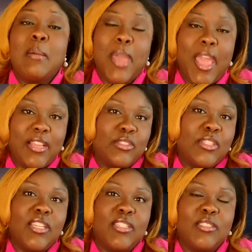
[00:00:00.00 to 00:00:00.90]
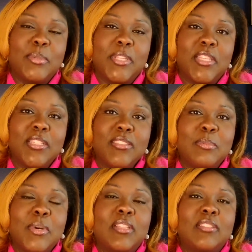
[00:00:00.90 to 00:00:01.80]
actually going to spend this
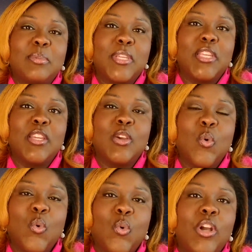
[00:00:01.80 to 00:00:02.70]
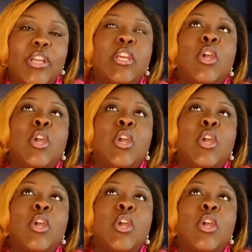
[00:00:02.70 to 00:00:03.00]
month speaking on